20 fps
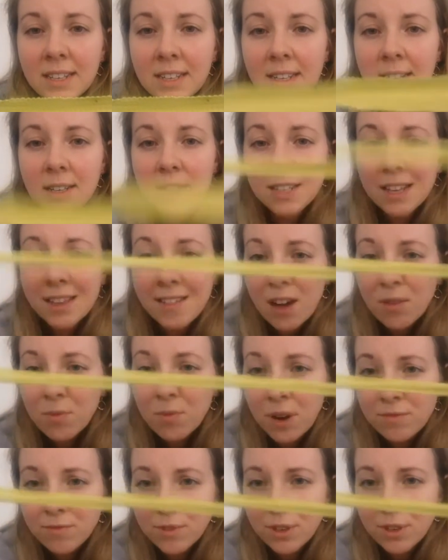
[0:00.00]
So that
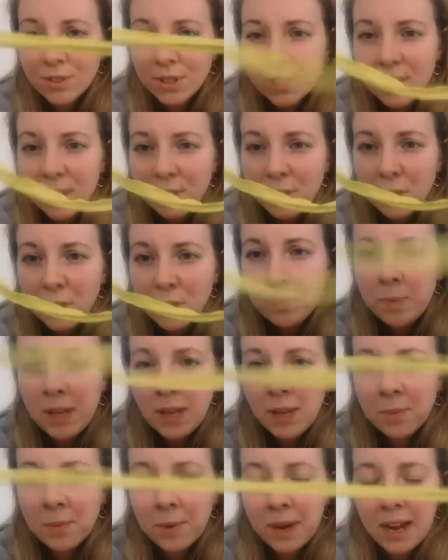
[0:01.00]
won't roll. So just
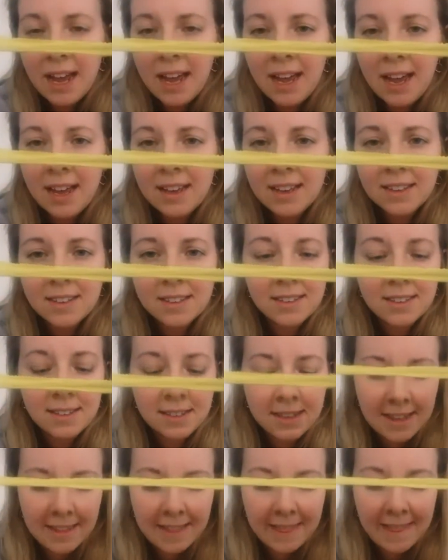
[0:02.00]
be aware
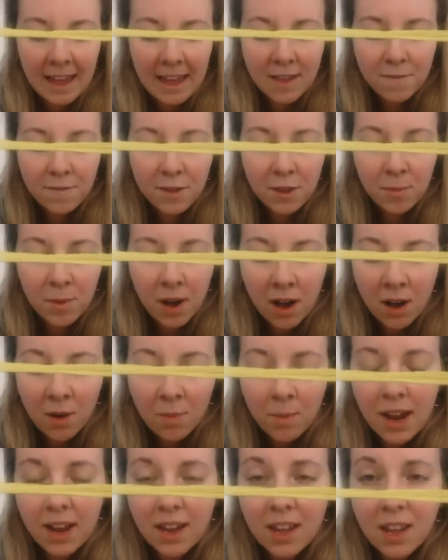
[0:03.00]
that if you are
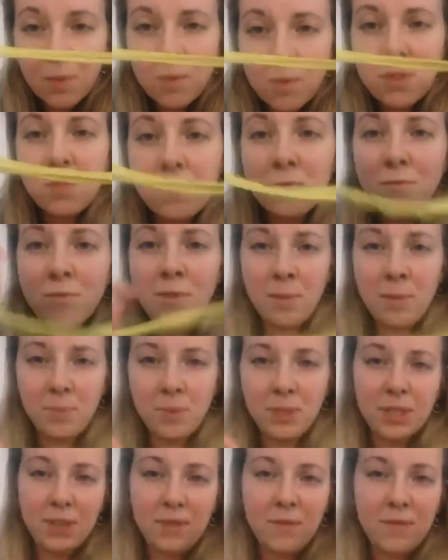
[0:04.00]
working with a
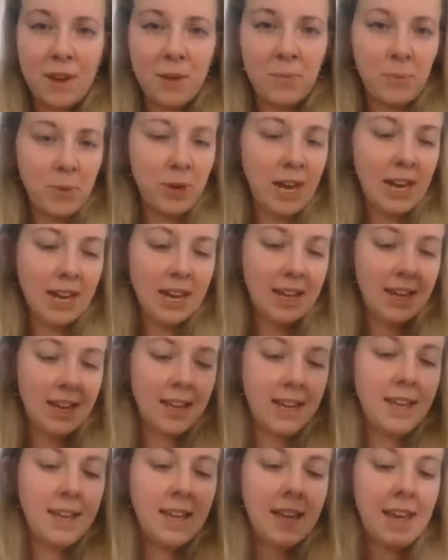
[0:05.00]
ribbed fabric,
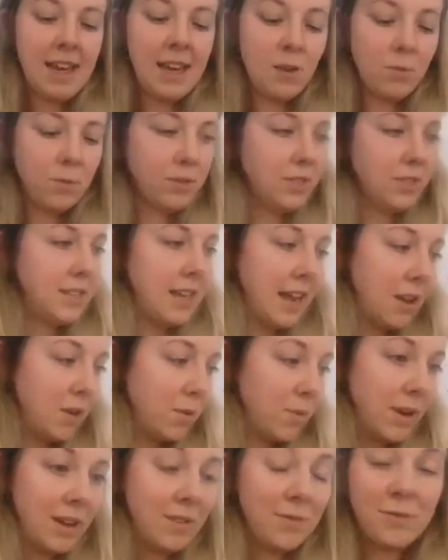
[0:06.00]
it will stay
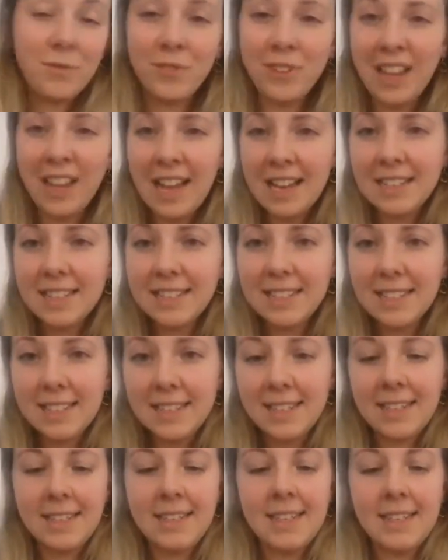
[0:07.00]
quite flat
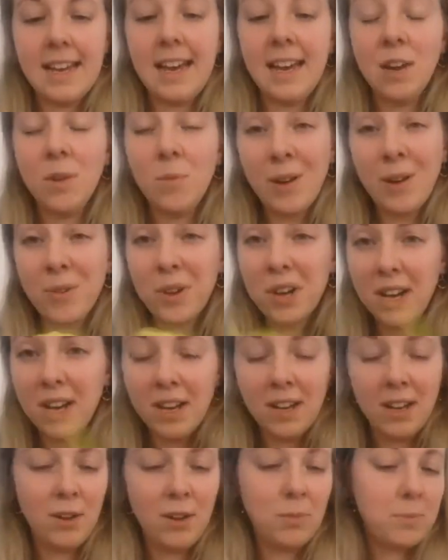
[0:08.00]
and it won't
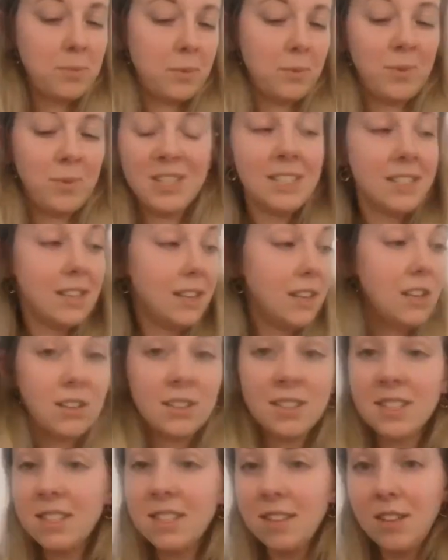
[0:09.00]
curl up, which is, you
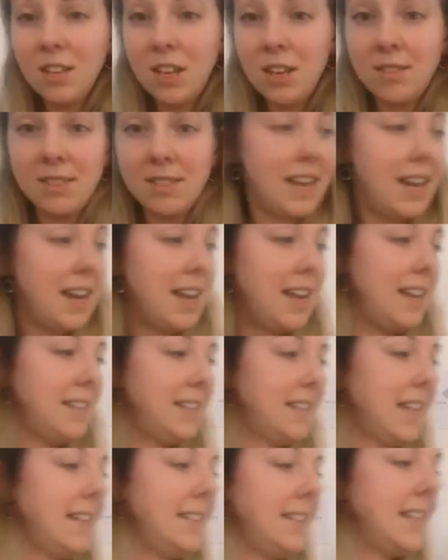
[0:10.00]
can still use it.
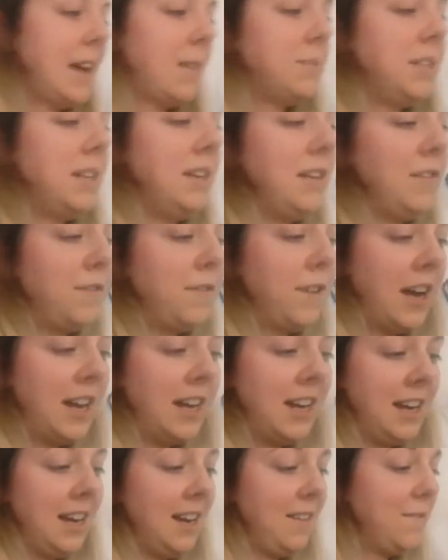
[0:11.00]
It's absolutely
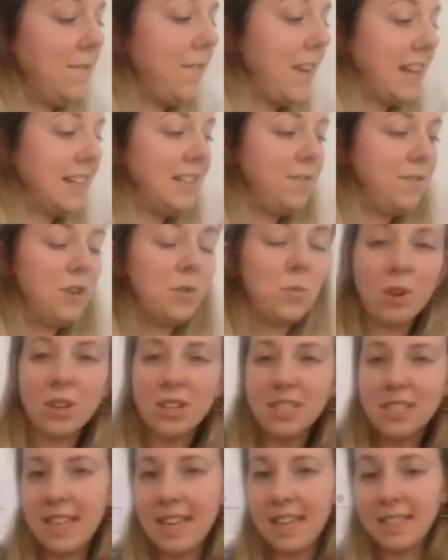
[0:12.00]
fine. And in fact, if you're
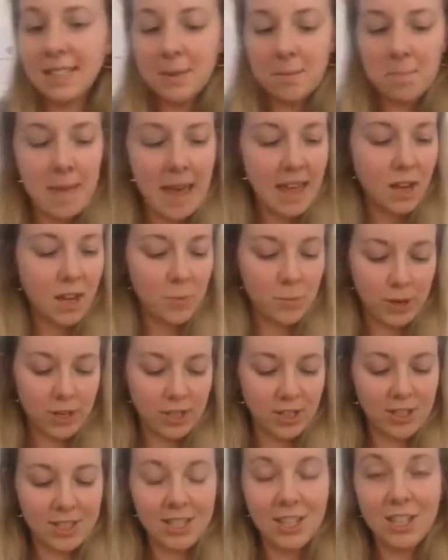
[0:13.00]
wanting to make a
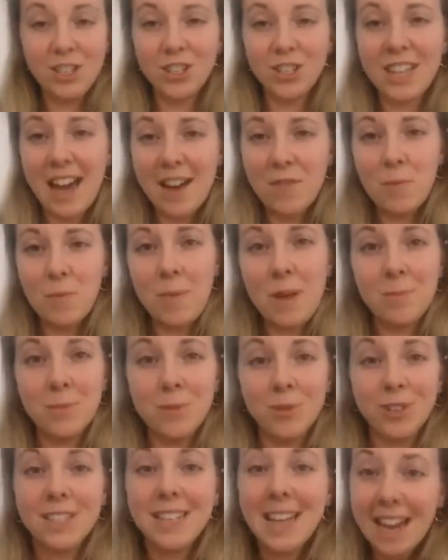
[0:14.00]
product that does have a bit
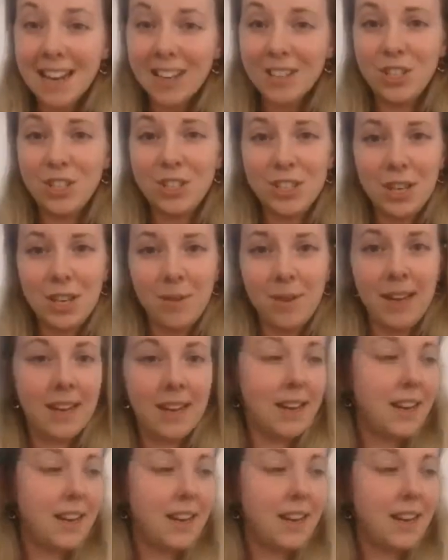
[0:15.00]
more texture to it,